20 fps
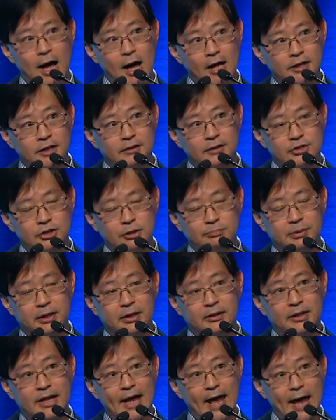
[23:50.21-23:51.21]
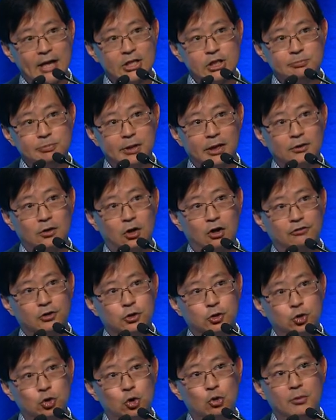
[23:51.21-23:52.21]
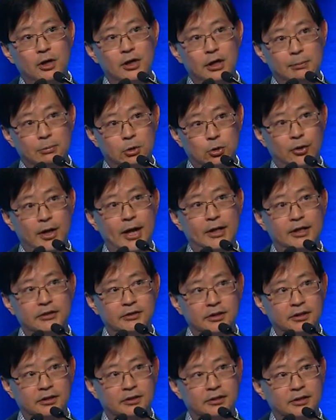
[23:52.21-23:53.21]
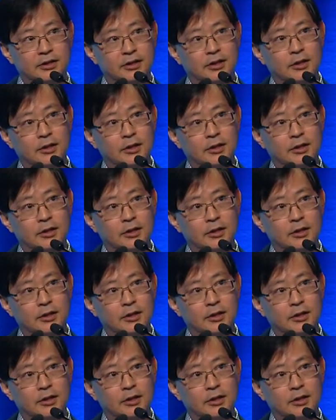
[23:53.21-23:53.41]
unanticipated aspect of tumor immunoediting.